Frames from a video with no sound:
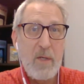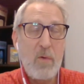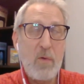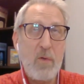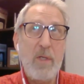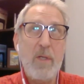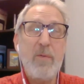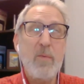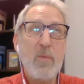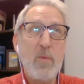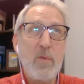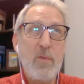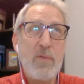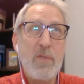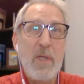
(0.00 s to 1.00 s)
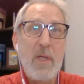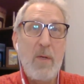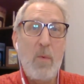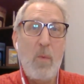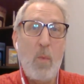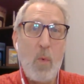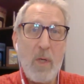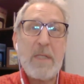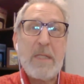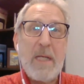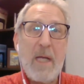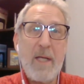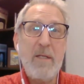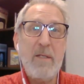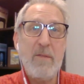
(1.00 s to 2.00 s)
Or in other words, what
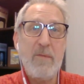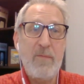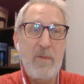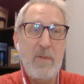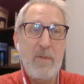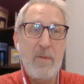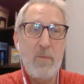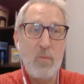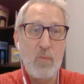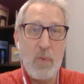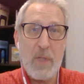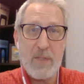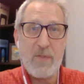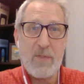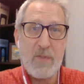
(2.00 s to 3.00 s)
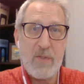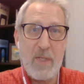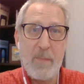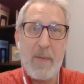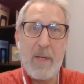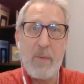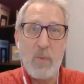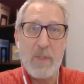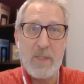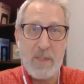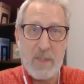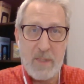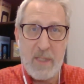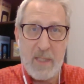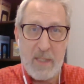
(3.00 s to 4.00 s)
kind of risks am I willing
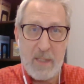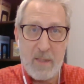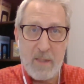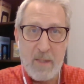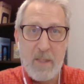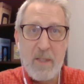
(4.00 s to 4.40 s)
to take